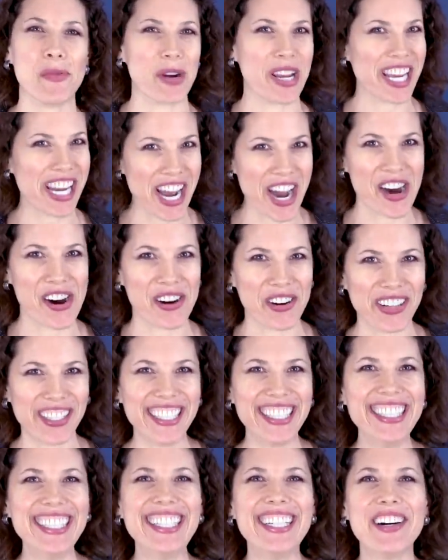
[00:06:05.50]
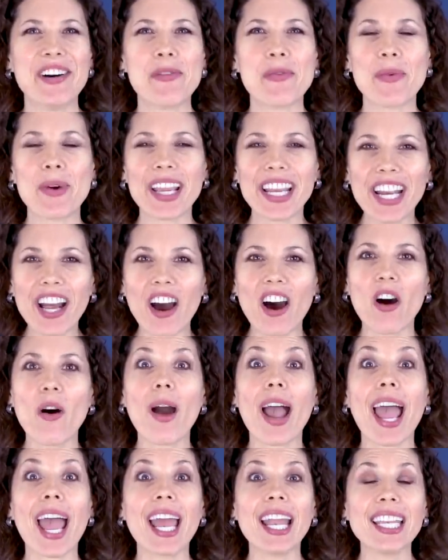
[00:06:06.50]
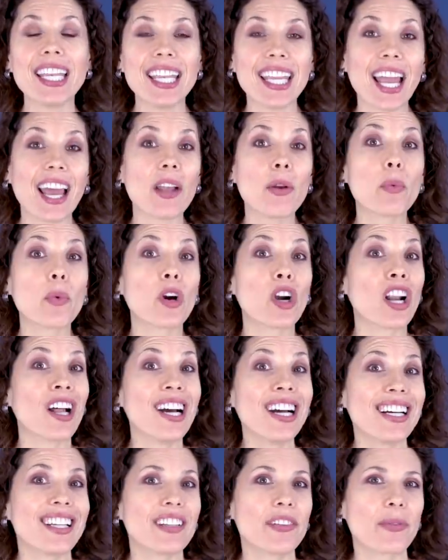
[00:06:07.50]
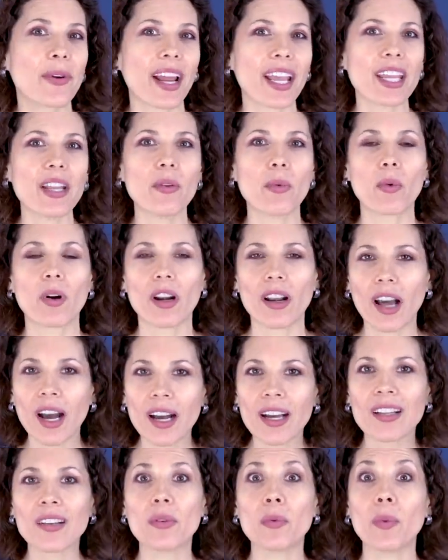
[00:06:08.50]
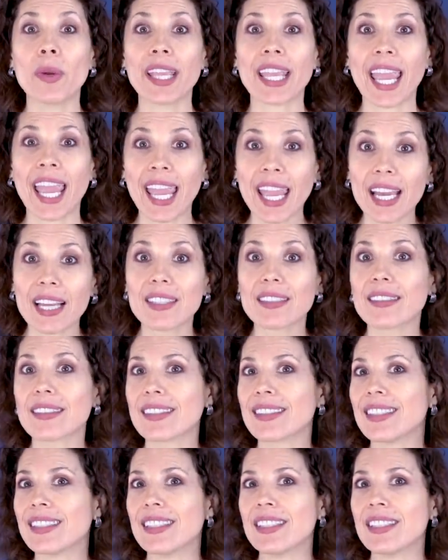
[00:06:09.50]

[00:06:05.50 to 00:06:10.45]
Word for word: we know, we know, and yet we're not, right? We're not, we can't,